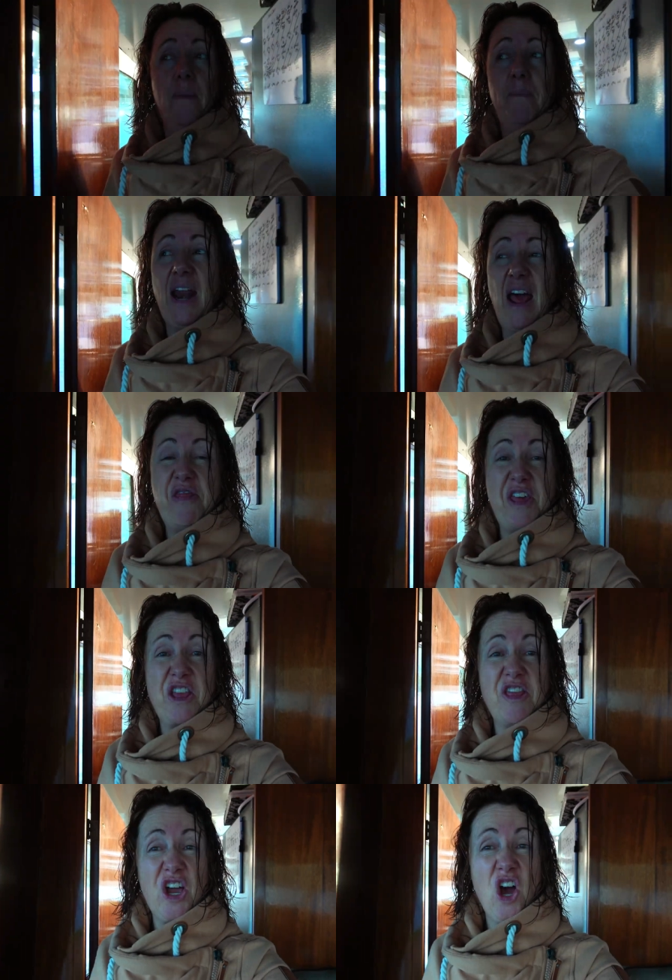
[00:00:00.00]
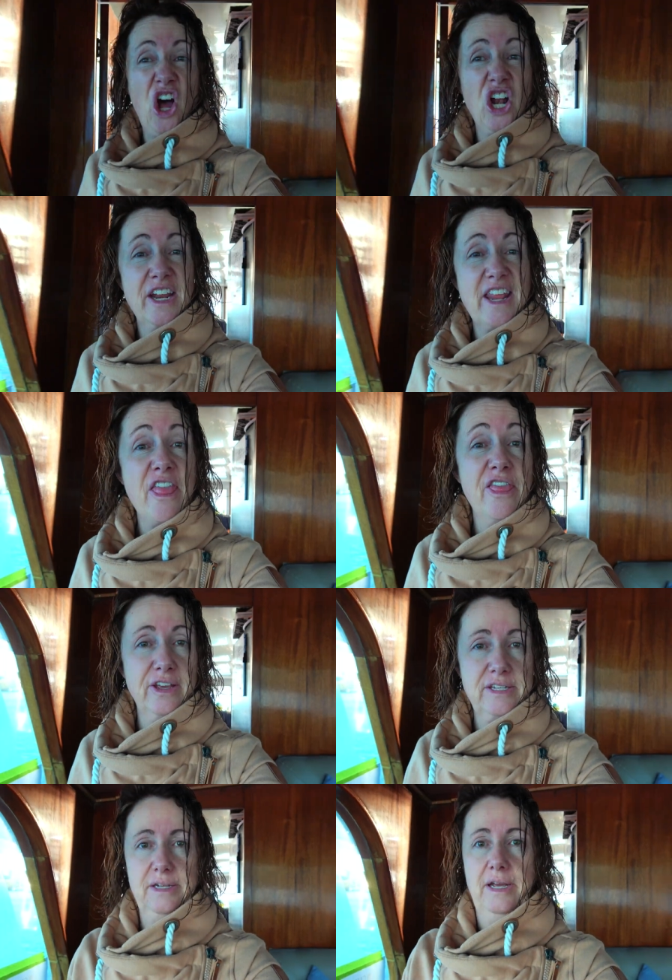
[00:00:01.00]
but I think they call it
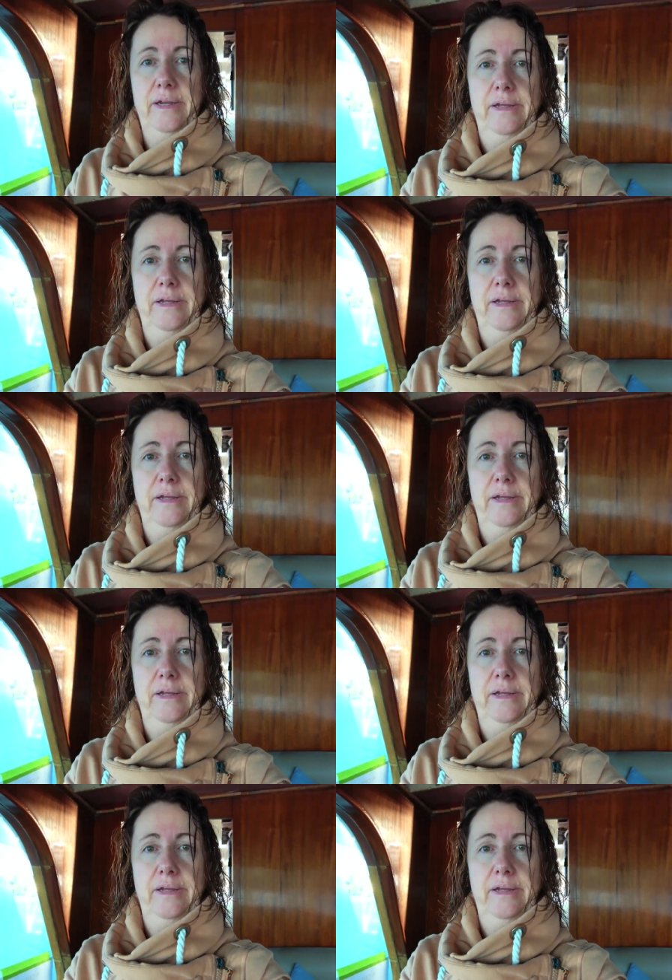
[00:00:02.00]
the sun.